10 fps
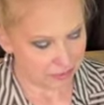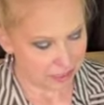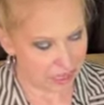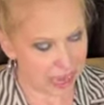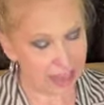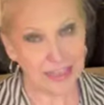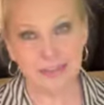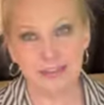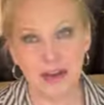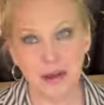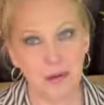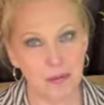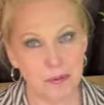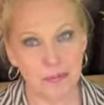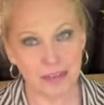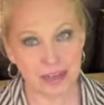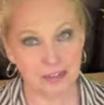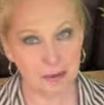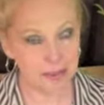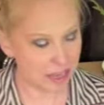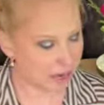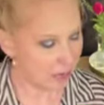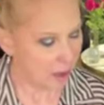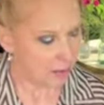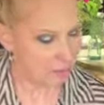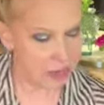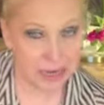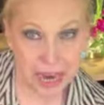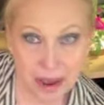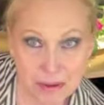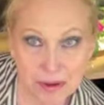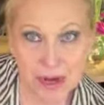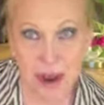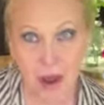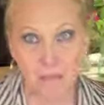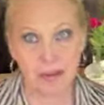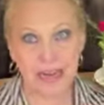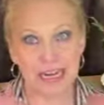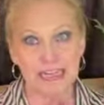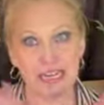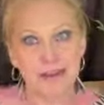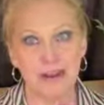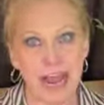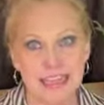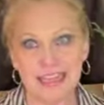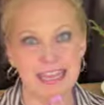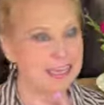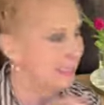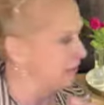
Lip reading: yeah, I'll let you know what people thought it smelled like, but now I'm going to open it and tell you what I think.